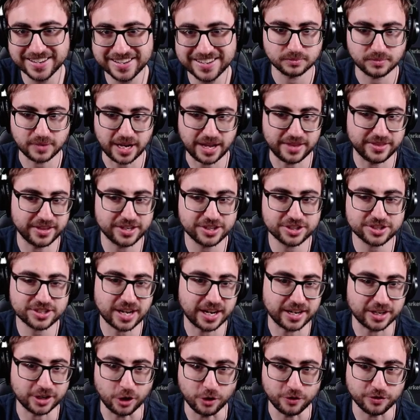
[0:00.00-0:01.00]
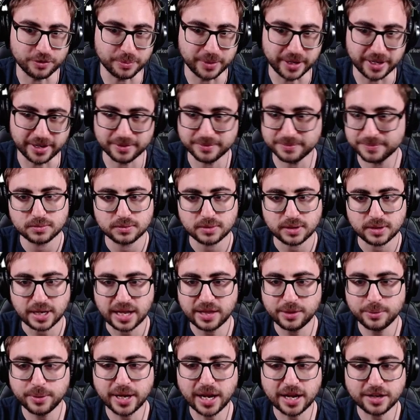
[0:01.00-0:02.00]
and then you just kind of go from there. And
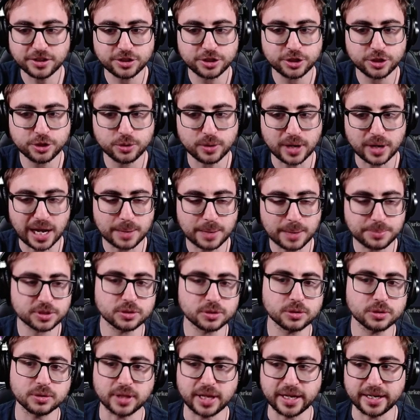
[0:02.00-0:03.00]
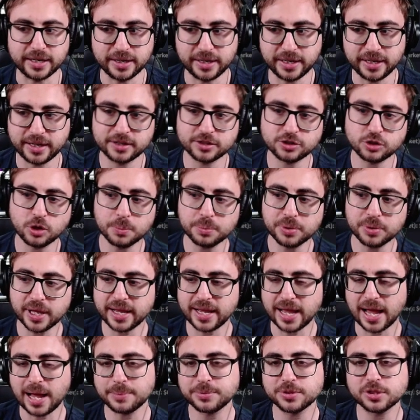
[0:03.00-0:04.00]
then we got 2 Absolute Lightning. So I'm playing
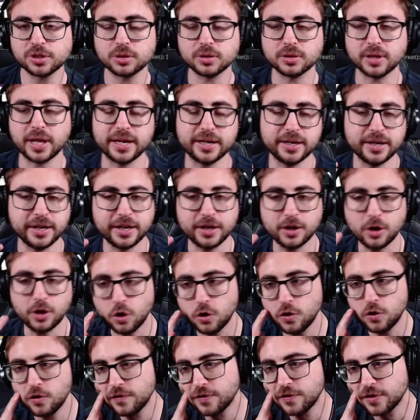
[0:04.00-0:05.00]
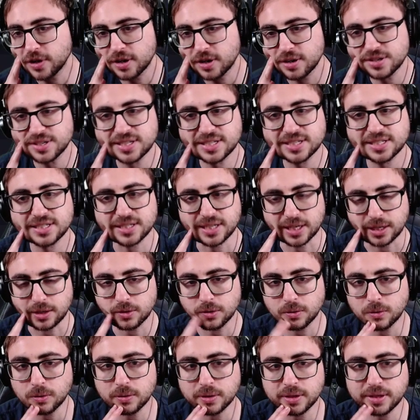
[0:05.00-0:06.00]
Absolute Lightning over
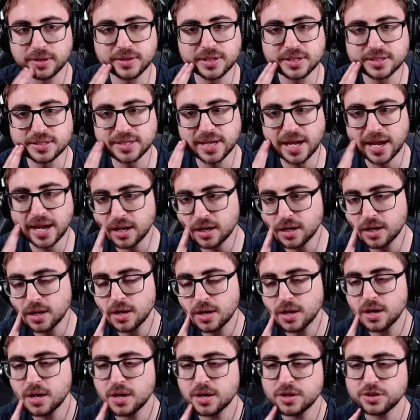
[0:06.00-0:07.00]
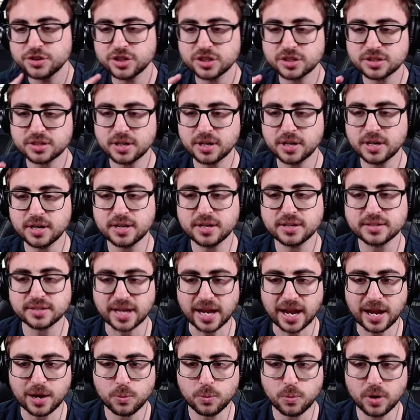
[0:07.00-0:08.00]
Sickle in this deck, just because
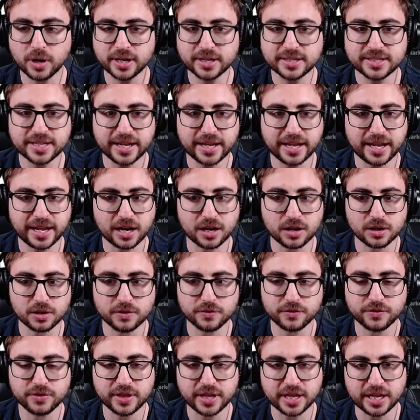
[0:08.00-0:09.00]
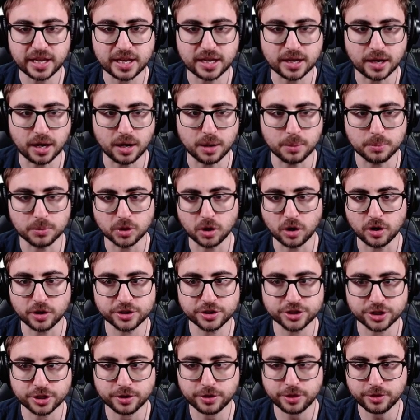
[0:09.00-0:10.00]
I want to take care of the
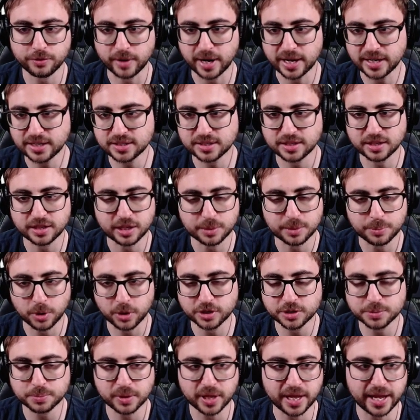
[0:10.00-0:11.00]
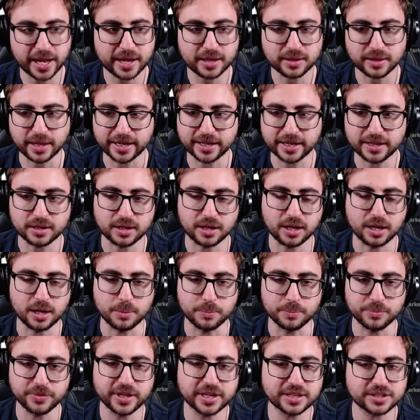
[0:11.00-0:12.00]
larger threats that the opponent's playing, like
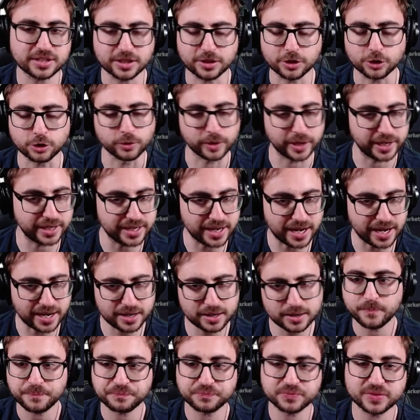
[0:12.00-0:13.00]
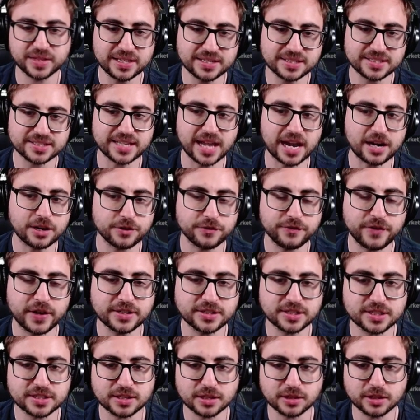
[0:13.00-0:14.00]
things in the green deck. This
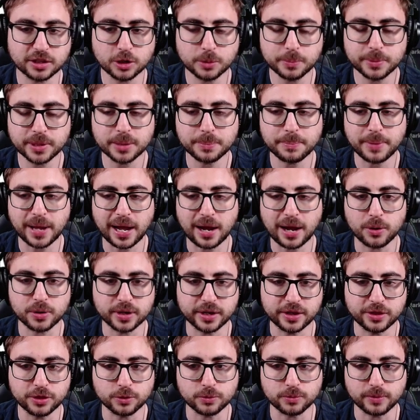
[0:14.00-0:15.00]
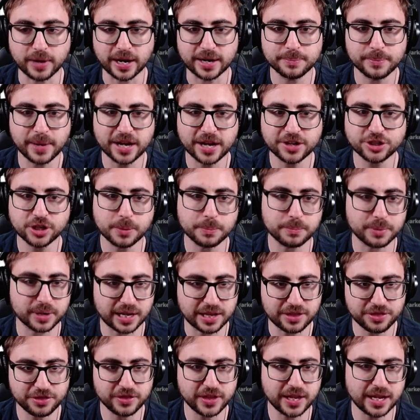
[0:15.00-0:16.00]
sacrifices a little bit of power in the red matchup, but I
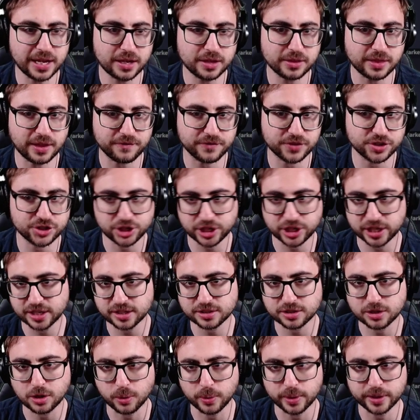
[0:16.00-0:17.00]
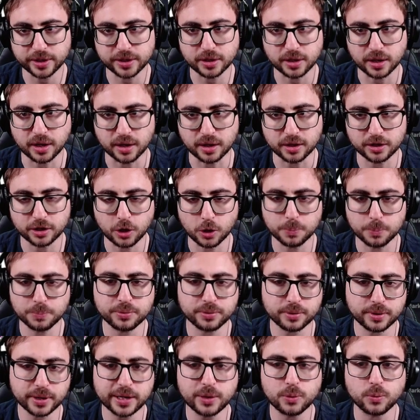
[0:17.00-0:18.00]
think that Vegeta is going to go
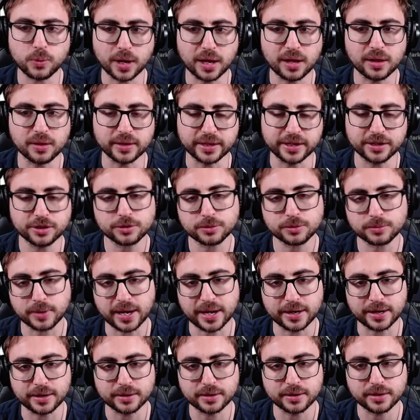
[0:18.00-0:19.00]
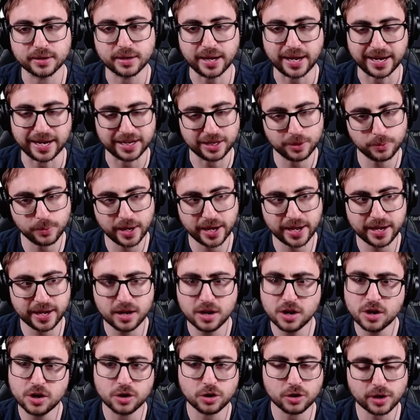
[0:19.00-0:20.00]
pretty well into red anyway,
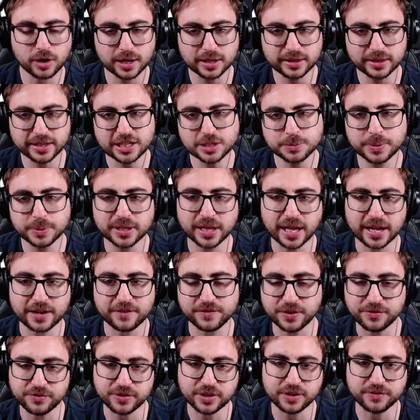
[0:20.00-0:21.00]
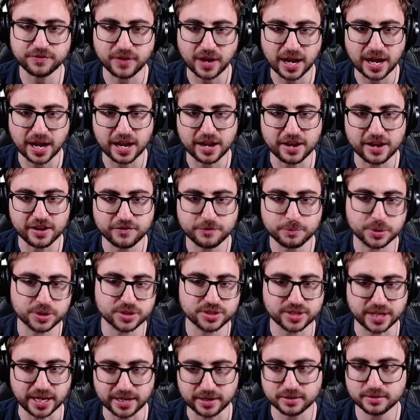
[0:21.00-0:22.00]
or at least be like
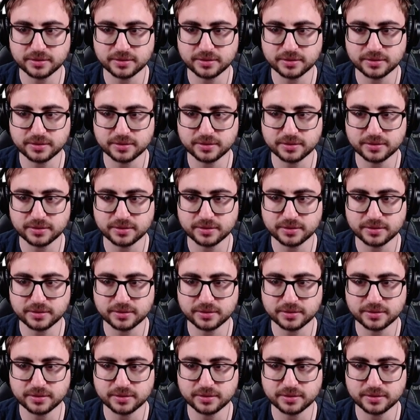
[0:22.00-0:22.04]
55%